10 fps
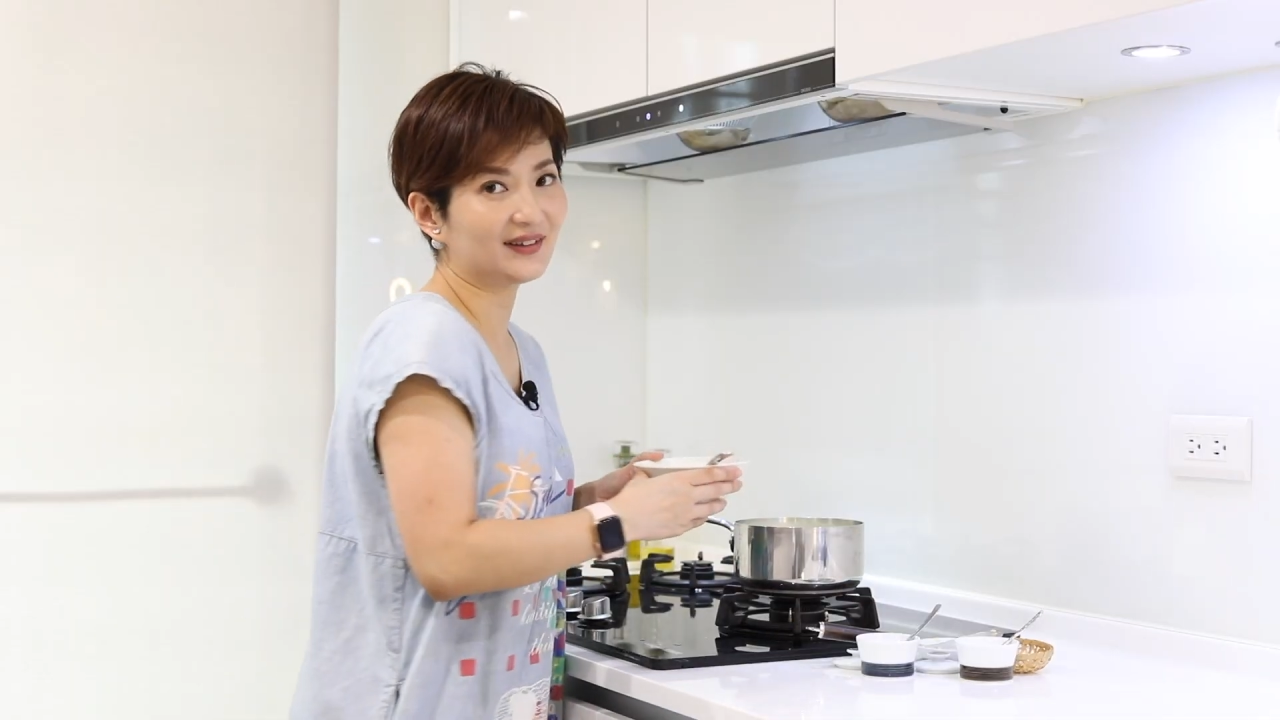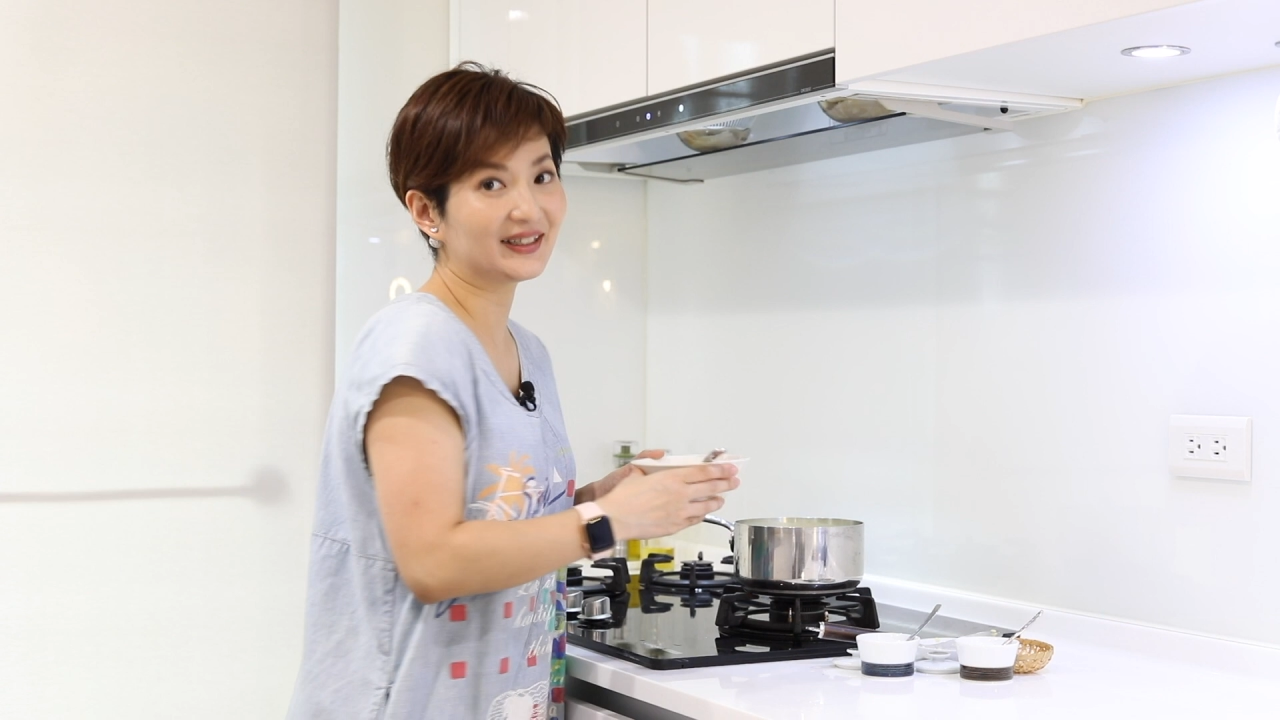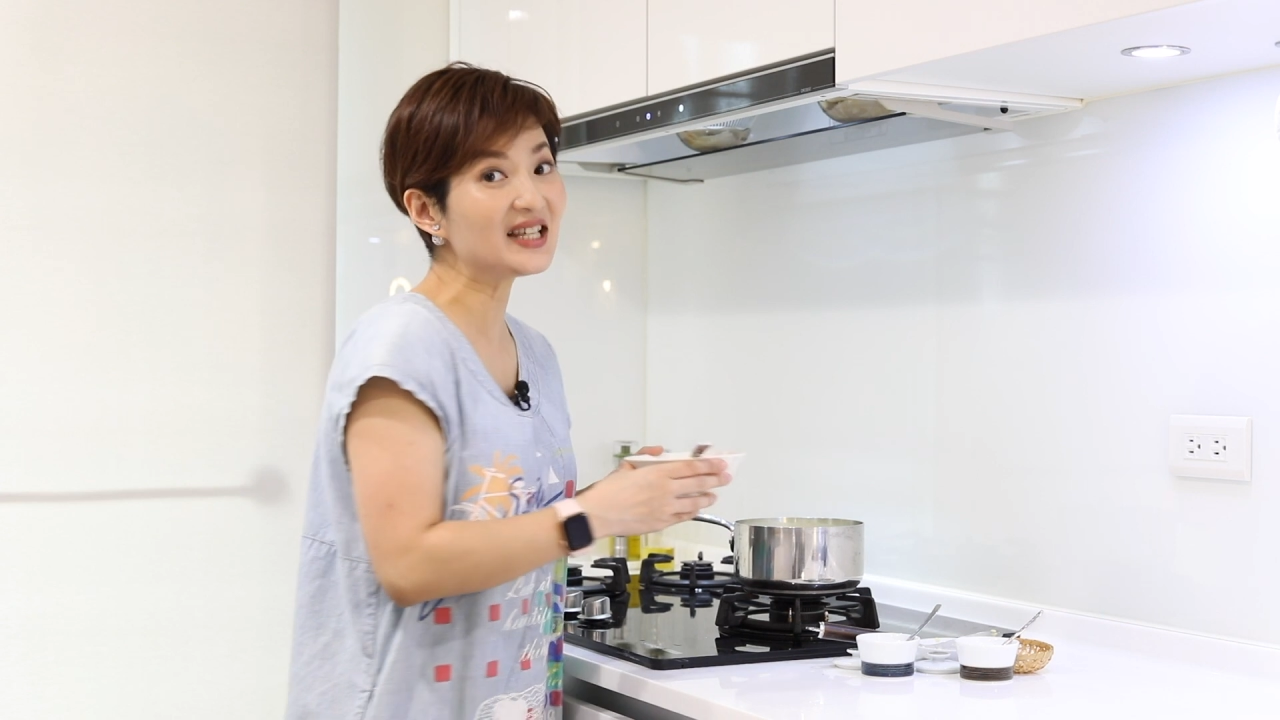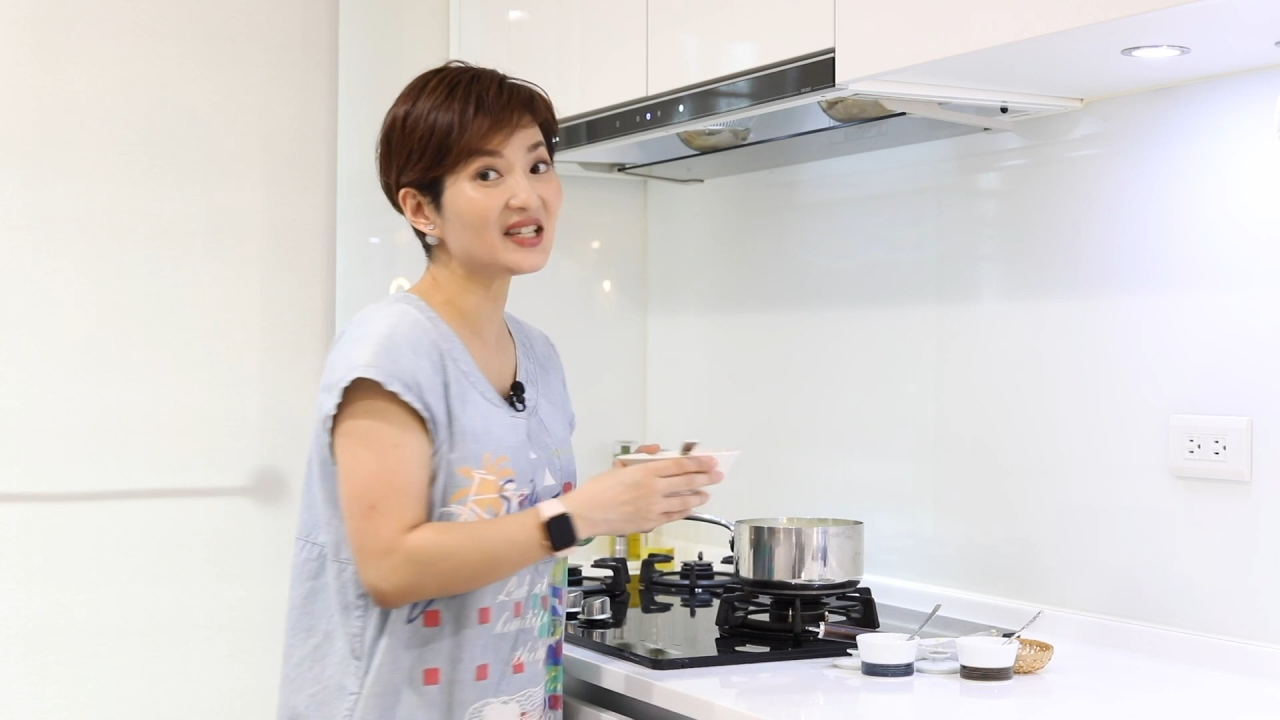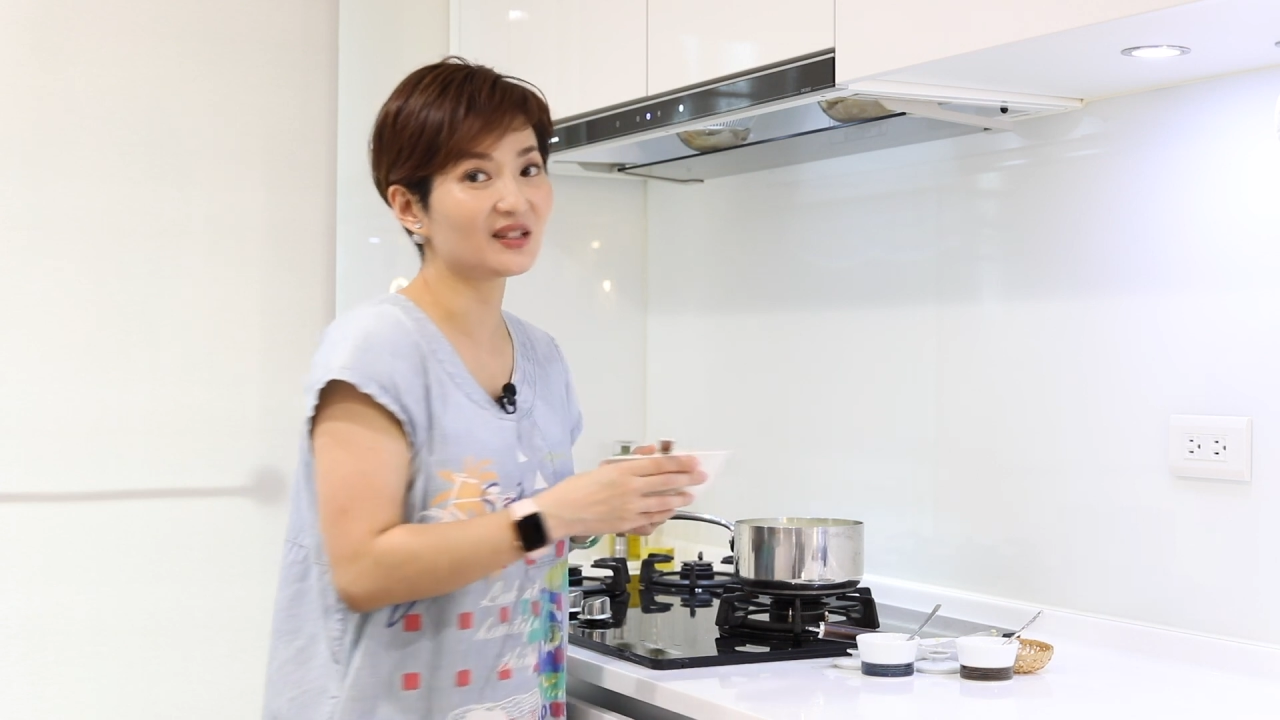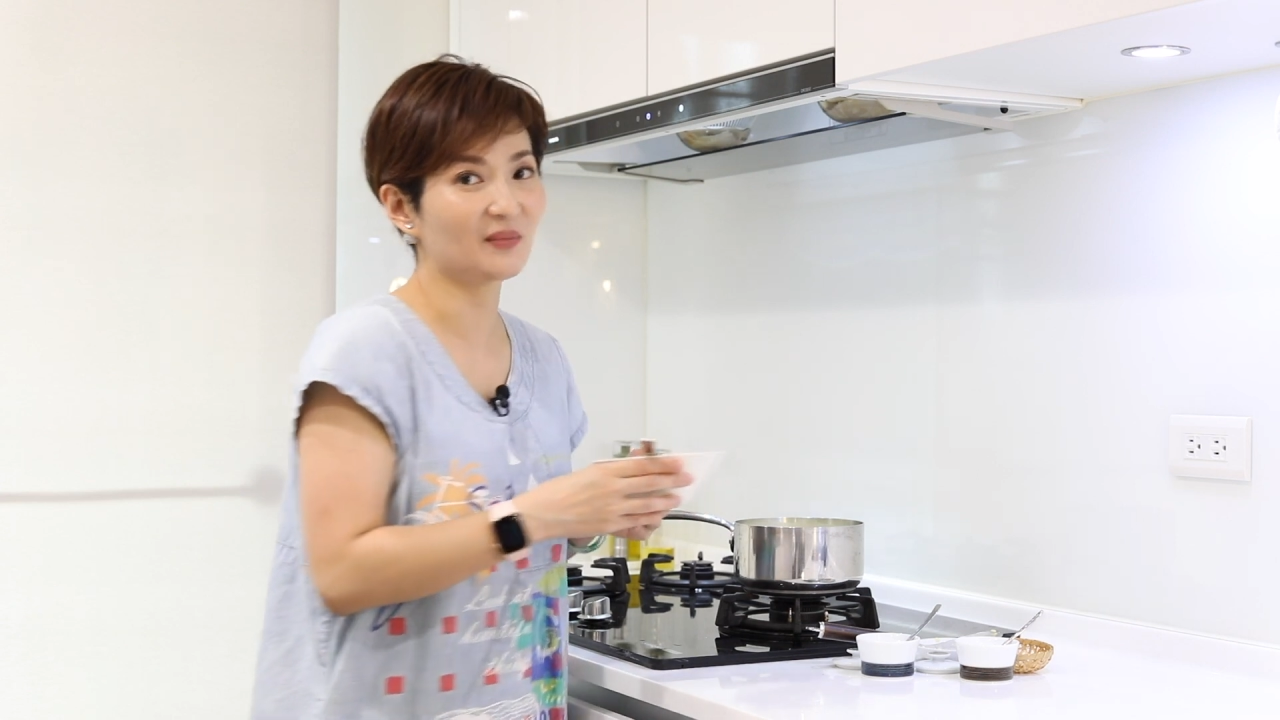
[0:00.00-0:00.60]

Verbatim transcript: this is